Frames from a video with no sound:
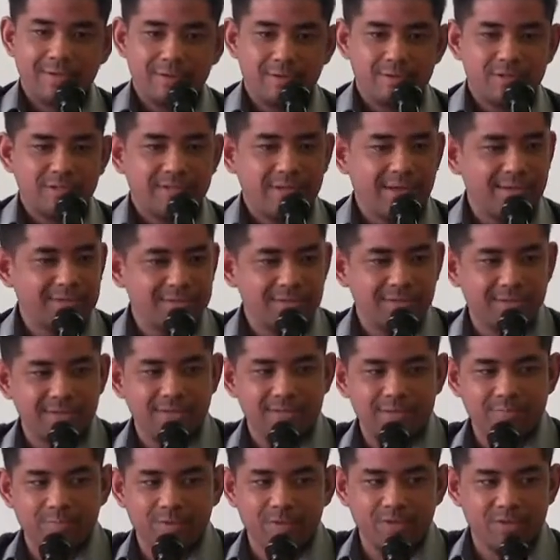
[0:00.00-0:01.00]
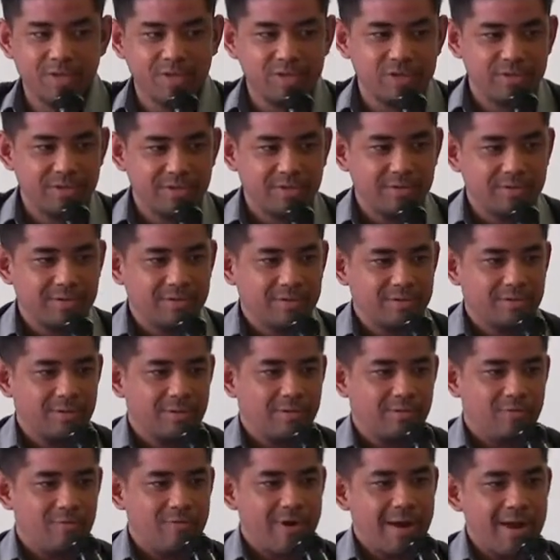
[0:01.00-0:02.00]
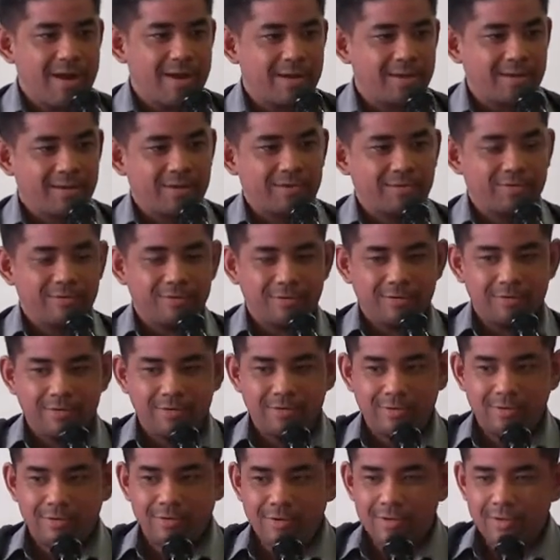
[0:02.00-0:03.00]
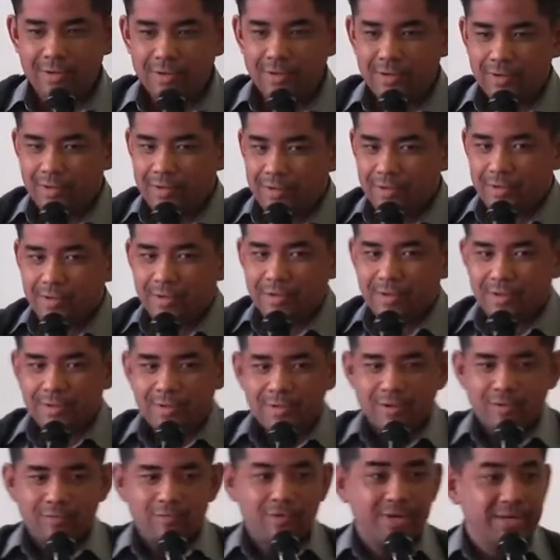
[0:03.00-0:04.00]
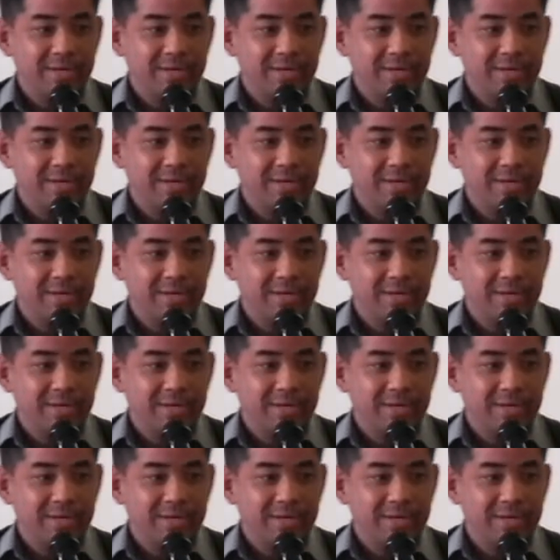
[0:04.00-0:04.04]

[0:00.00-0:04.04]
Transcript: you know, status, position, or rank, or you know,